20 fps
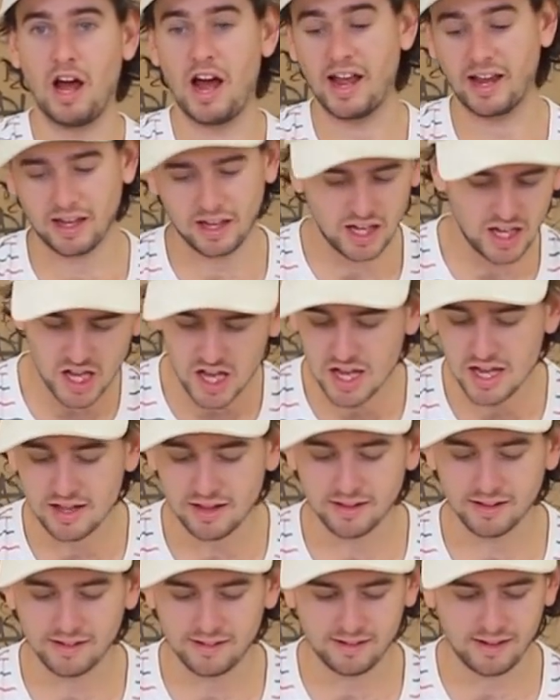like
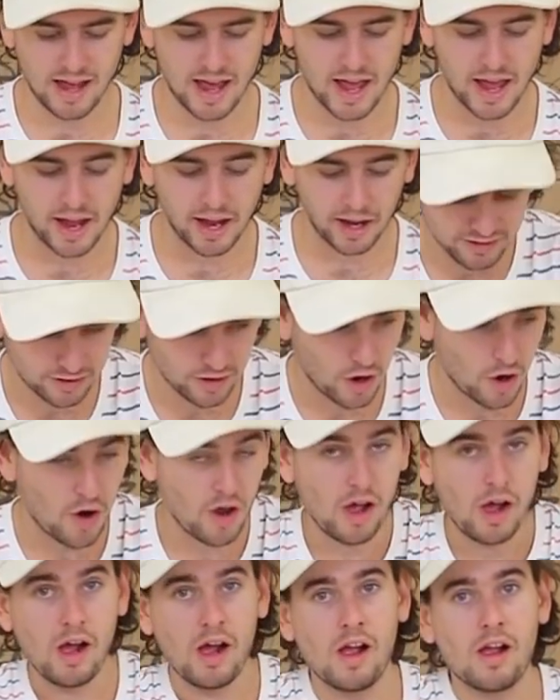insane.
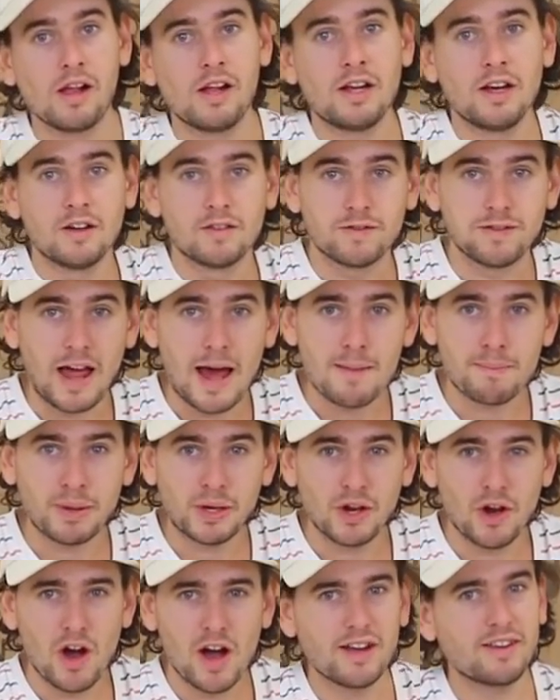So flat
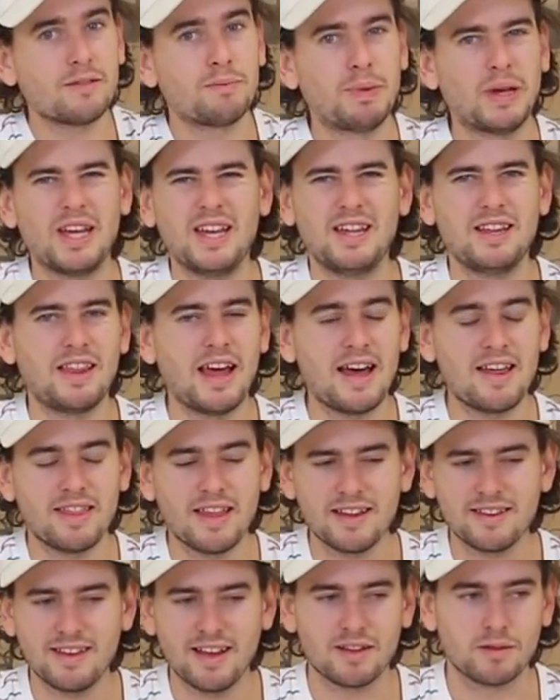but nice, but
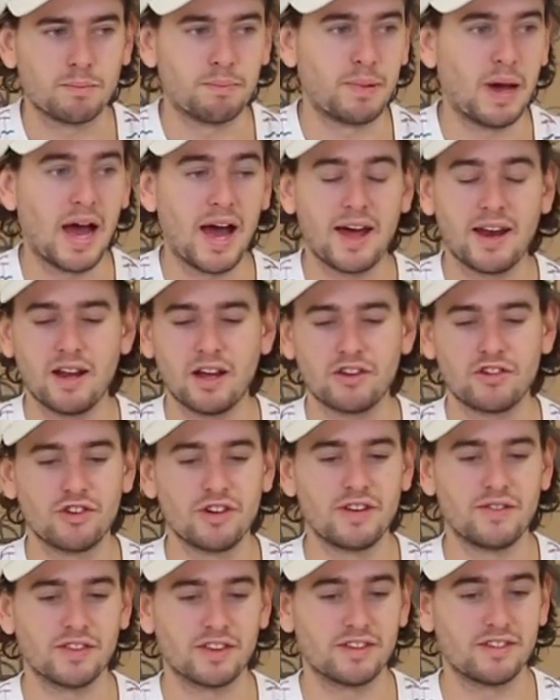that sounds bad. I
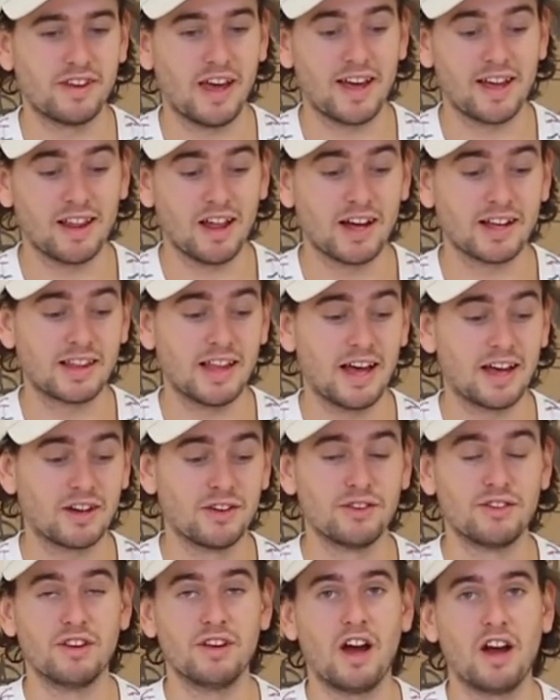shouldn't even say it like that,
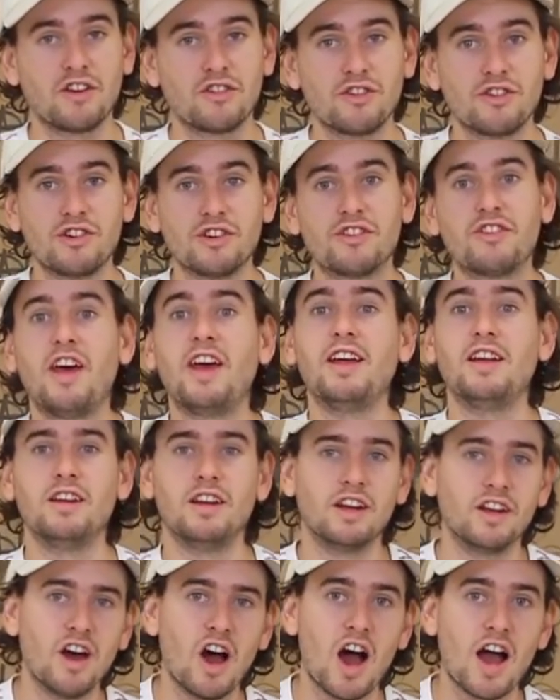because I should just say
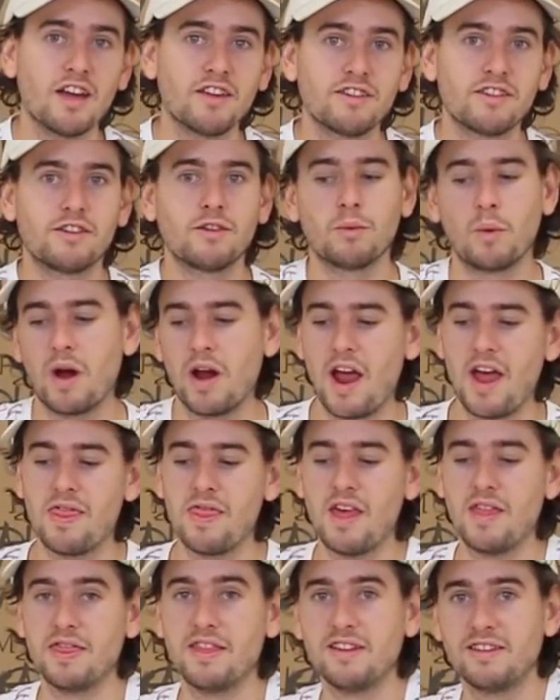nice.
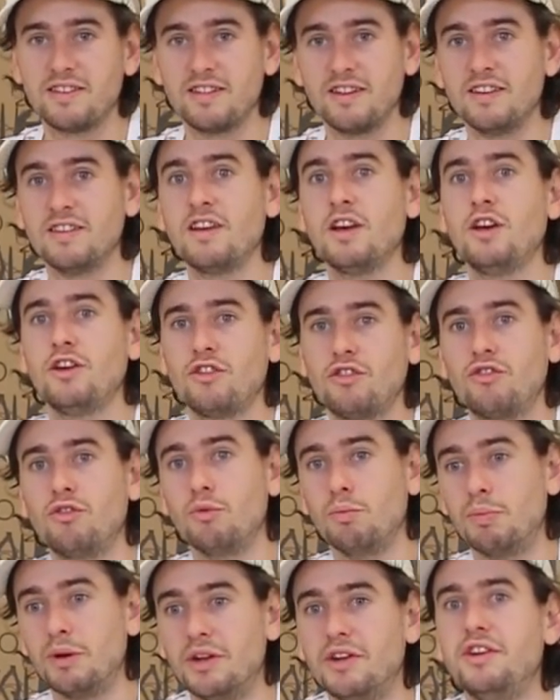And then this is
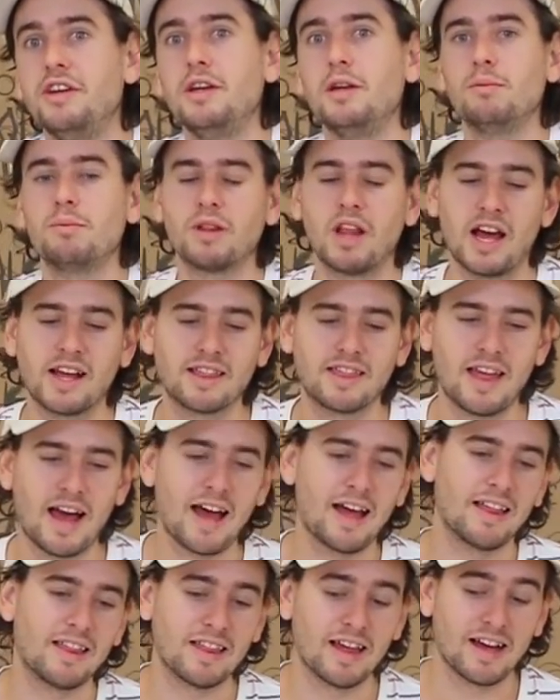super deep, like
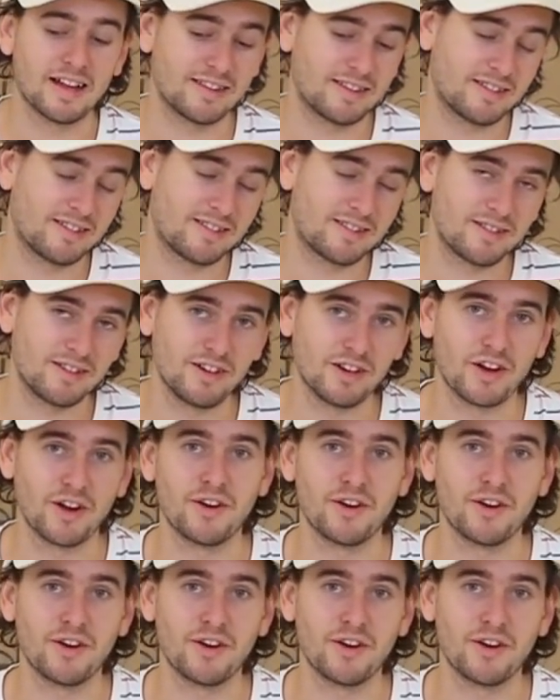that's